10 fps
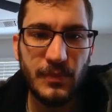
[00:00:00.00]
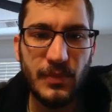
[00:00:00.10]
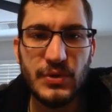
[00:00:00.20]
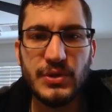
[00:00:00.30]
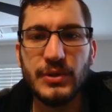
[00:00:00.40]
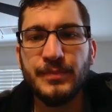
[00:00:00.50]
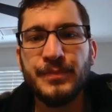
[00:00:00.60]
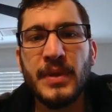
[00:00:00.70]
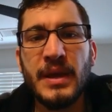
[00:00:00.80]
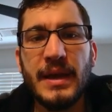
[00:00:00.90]
So
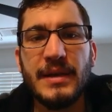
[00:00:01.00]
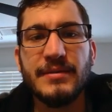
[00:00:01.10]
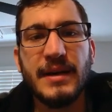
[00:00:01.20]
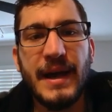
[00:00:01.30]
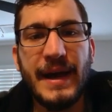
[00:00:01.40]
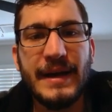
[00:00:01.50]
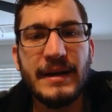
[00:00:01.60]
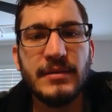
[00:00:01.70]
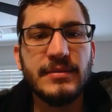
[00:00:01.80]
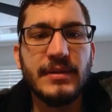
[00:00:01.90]
if I
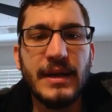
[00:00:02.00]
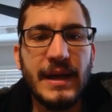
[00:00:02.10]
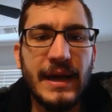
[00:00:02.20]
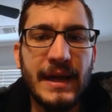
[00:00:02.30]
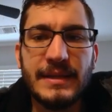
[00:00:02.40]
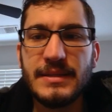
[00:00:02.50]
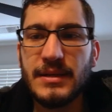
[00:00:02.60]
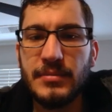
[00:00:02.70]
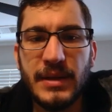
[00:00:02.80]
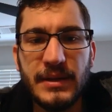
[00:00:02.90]
have 8
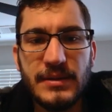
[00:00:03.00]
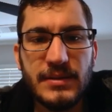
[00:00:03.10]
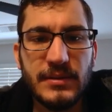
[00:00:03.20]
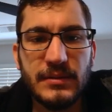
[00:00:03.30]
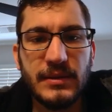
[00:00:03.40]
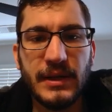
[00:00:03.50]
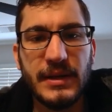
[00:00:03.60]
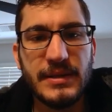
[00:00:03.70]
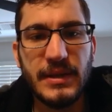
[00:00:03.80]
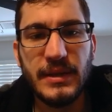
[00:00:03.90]
subnets, like I
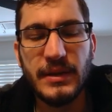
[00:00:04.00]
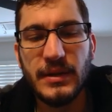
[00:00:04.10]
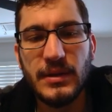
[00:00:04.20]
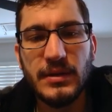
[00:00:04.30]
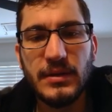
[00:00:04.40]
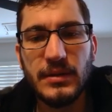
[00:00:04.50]
say here,